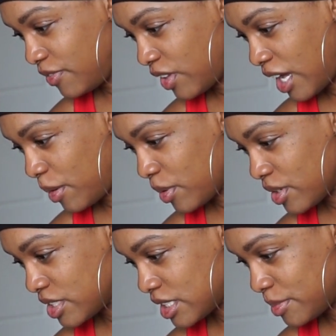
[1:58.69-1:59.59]

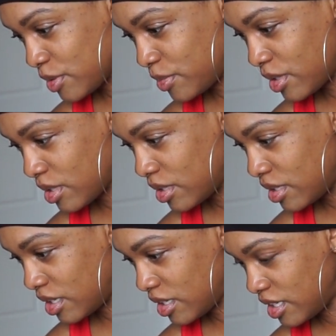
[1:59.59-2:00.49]
flour simmered with
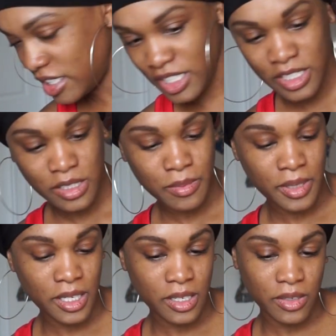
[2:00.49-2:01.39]
onion and
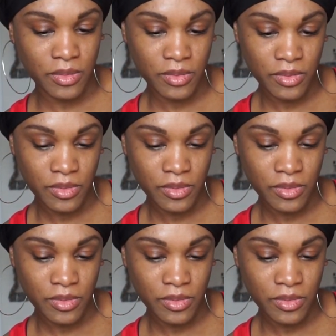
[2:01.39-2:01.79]
tomato.